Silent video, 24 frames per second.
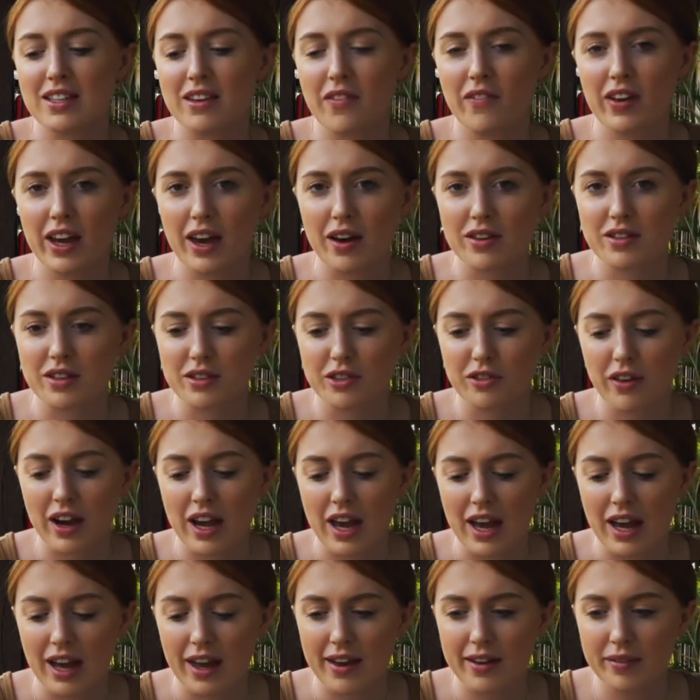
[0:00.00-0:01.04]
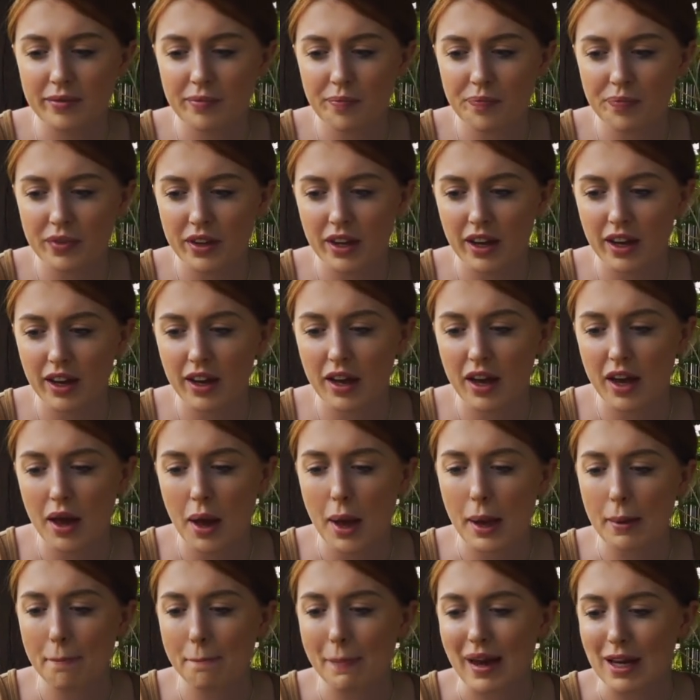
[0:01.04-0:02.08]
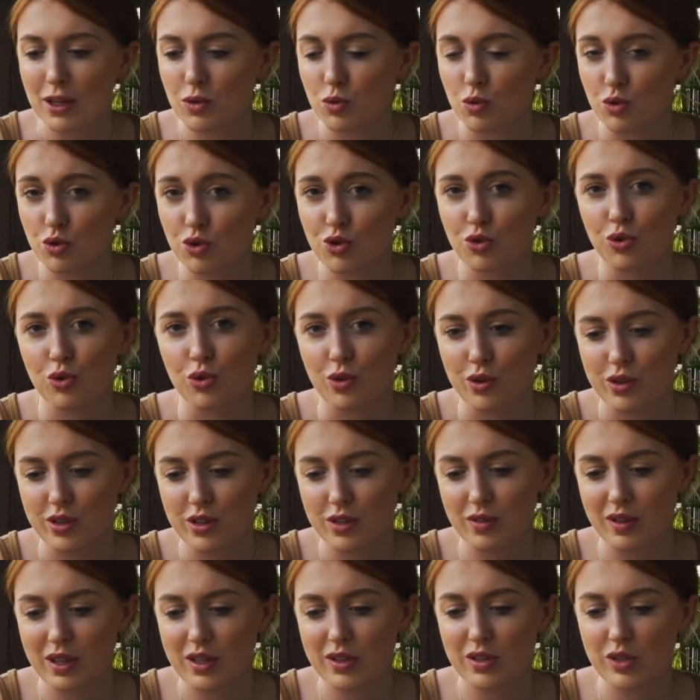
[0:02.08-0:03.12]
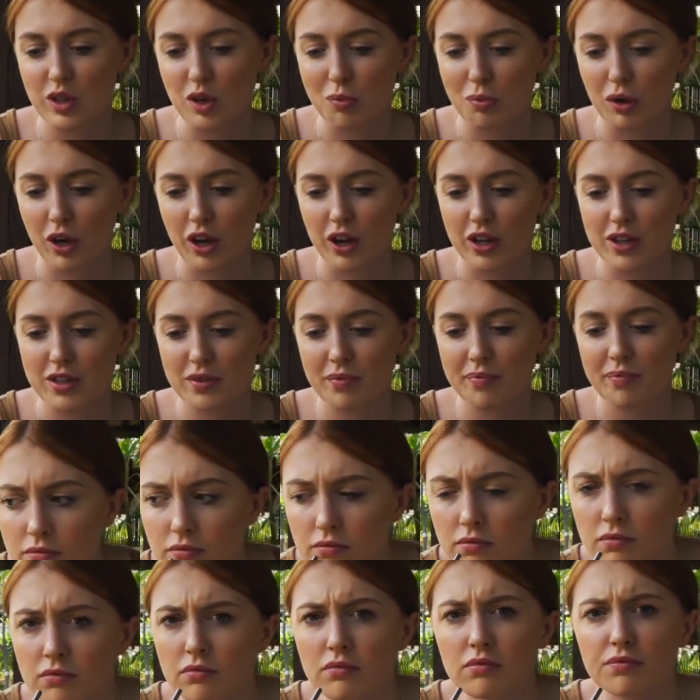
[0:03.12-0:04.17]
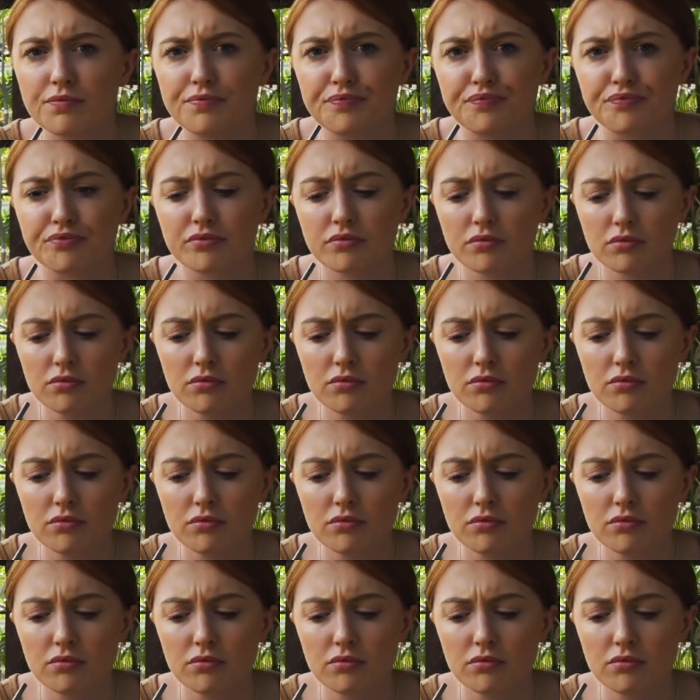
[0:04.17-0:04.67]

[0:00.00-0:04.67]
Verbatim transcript: something else that's great here. Metal straws, super good. Mm.